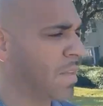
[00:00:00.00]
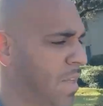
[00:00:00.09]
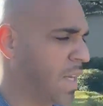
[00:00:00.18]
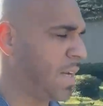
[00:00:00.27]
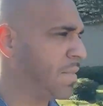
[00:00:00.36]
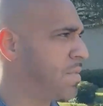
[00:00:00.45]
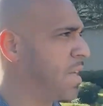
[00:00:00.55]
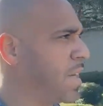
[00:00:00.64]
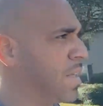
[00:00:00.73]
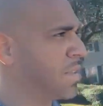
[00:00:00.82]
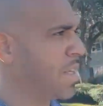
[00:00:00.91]
They have
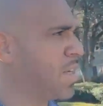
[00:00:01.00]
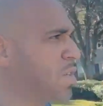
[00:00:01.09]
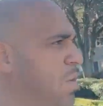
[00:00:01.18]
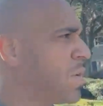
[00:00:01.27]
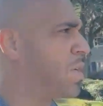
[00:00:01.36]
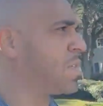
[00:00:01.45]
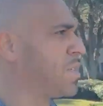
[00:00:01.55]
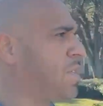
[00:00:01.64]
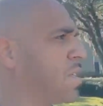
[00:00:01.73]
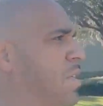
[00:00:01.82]
tennis courts,